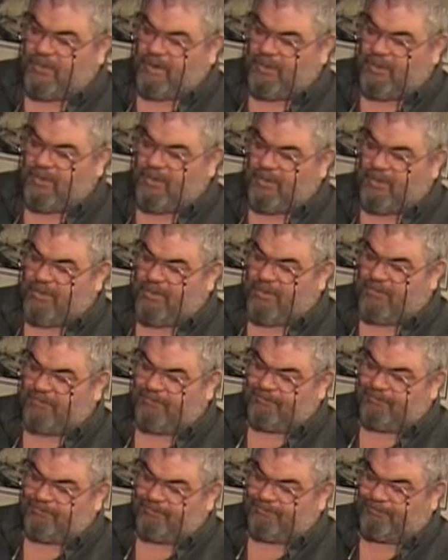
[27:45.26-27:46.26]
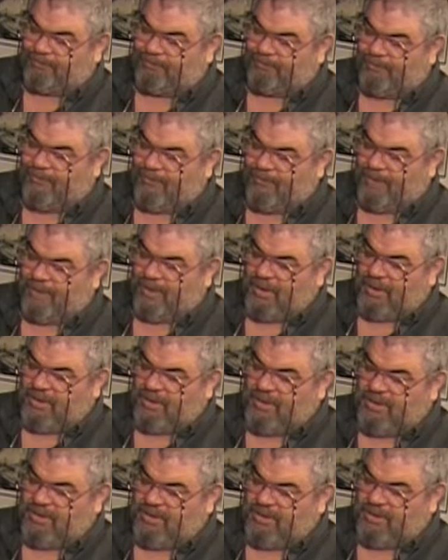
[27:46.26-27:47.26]
About
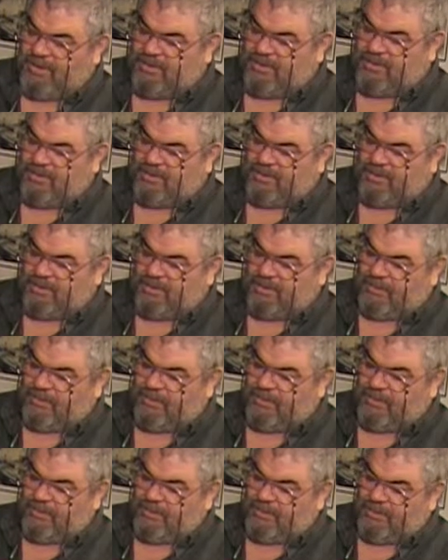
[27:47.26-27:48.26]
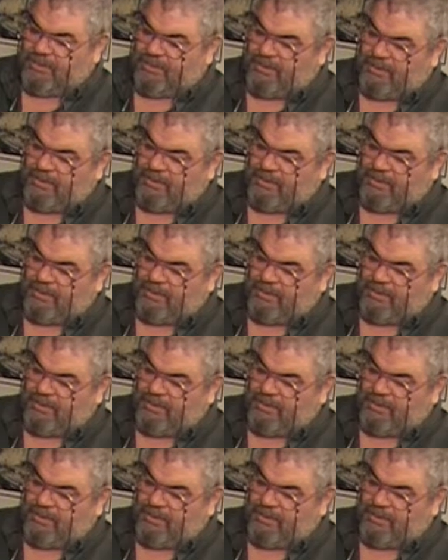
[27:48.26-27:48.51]
maybe 2/3 of the way along,